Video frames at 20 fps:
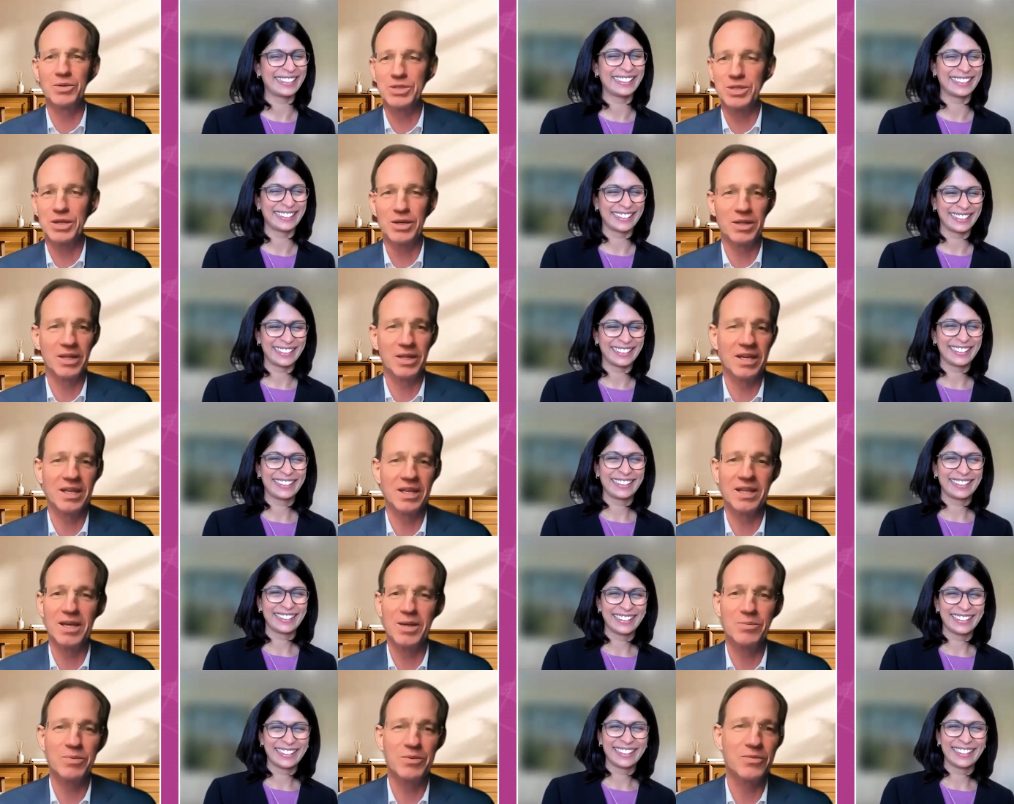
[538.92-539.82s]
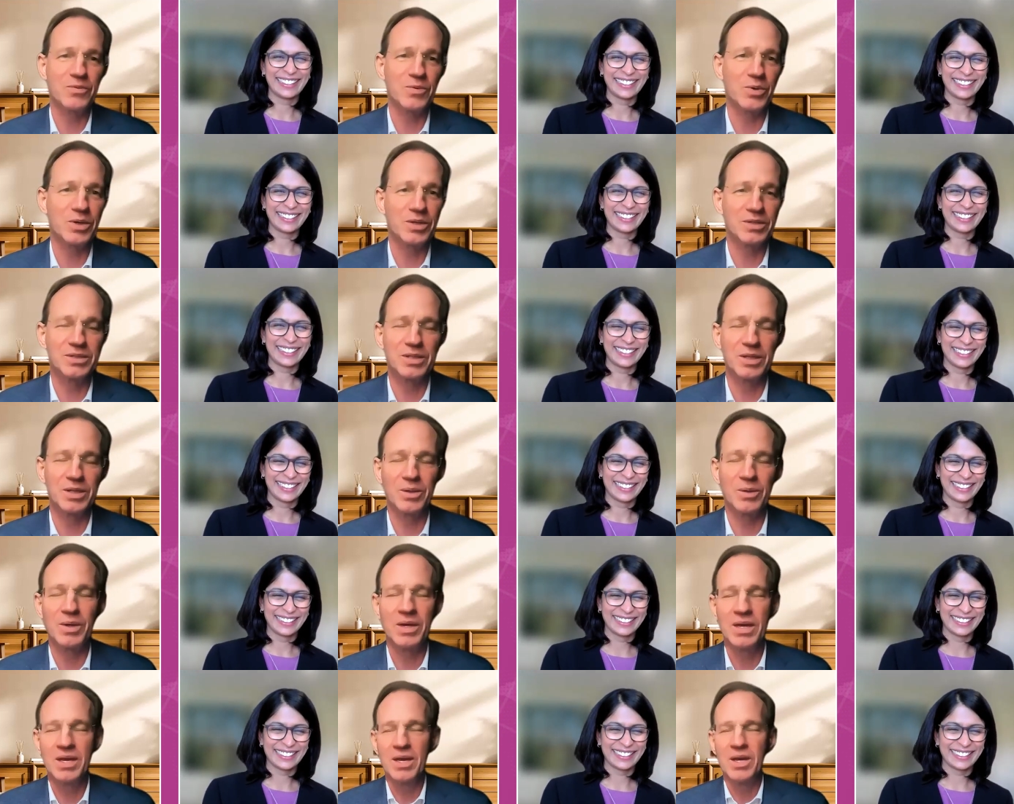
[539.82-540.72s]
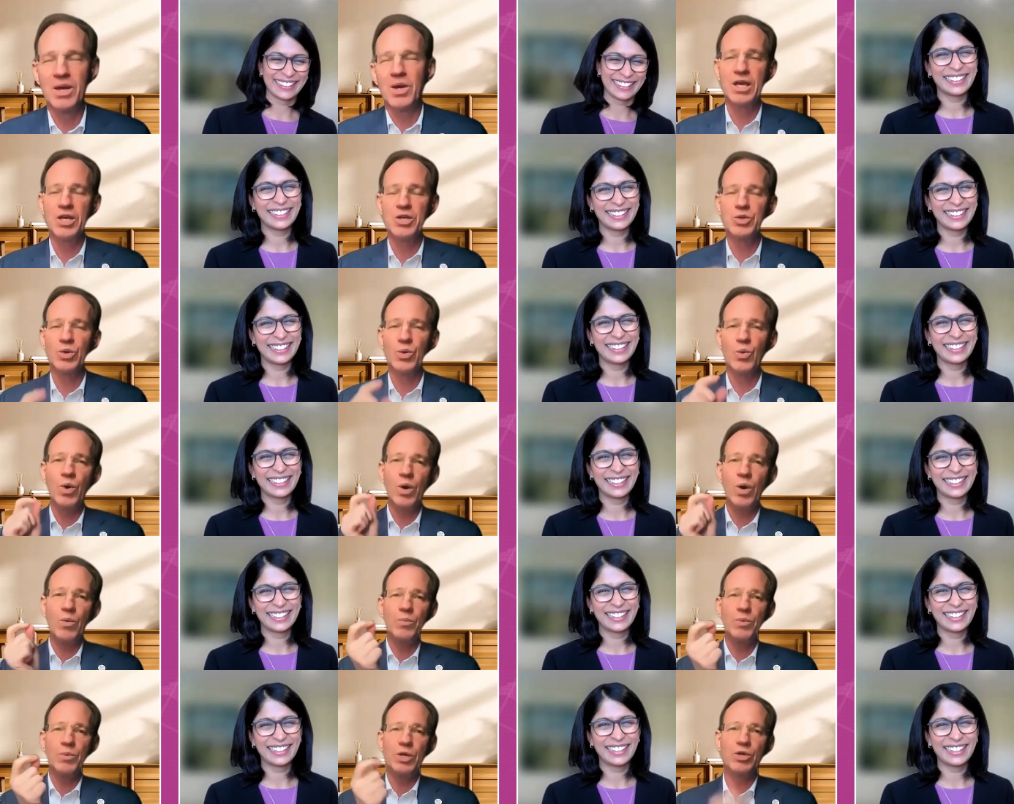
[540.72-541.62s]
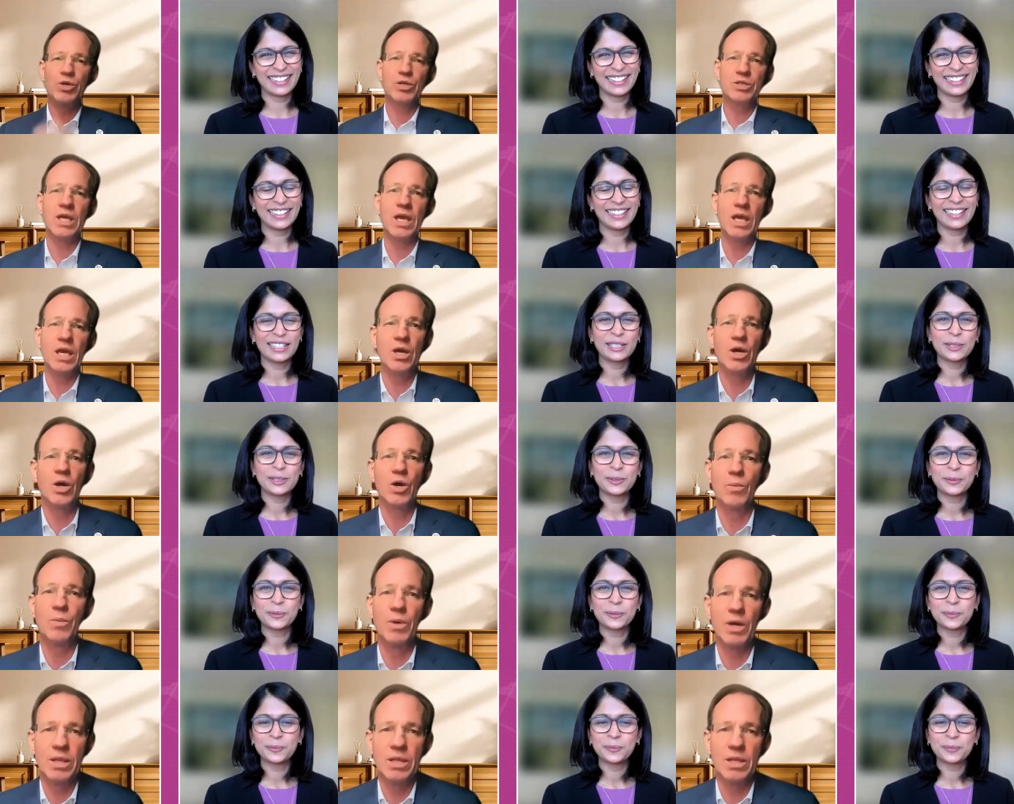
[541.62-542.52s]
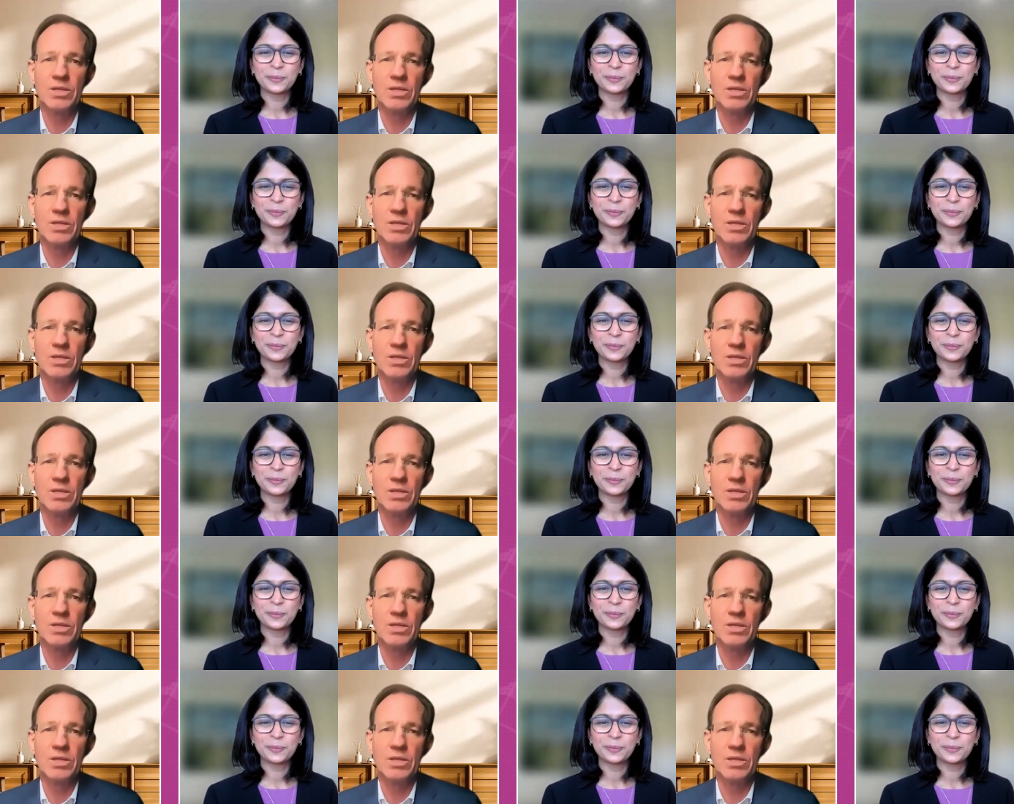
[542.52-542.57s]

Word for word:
Speaker 1: felt like that before. So, so what would be your take home on